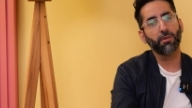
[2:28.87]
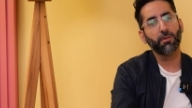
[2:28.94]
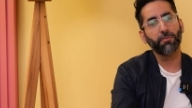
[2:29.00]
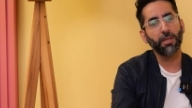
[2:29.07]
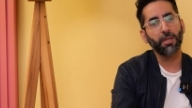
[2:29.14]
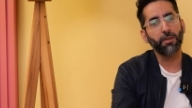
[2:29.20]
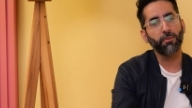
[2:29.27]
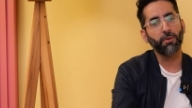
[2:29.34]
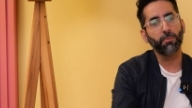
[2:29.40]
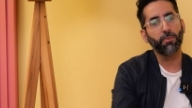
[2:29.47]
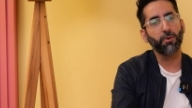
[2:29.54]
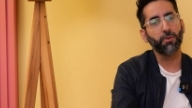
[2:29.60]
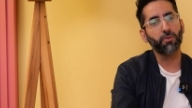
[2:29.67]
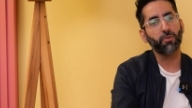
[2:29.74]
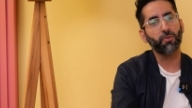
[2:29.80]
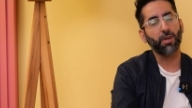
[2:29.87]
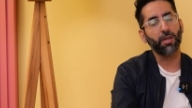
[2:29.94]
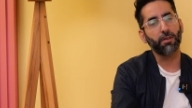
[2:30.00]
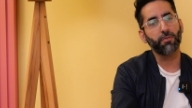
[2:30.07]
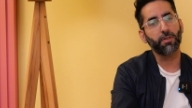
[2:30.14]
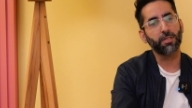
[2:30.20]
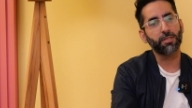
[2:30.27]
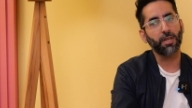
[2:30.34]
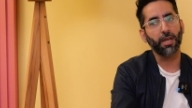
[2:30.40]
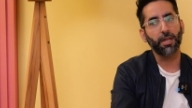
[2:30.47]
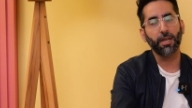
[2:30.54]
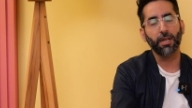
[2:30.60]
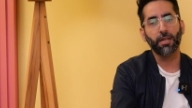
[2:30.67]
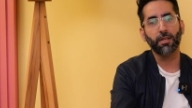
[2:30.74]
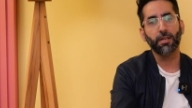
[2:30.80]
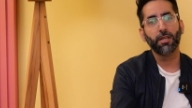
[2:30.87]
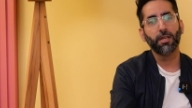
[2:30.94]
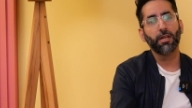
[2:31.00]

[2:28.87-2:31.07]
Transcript: Zulfi, we both kind of decided,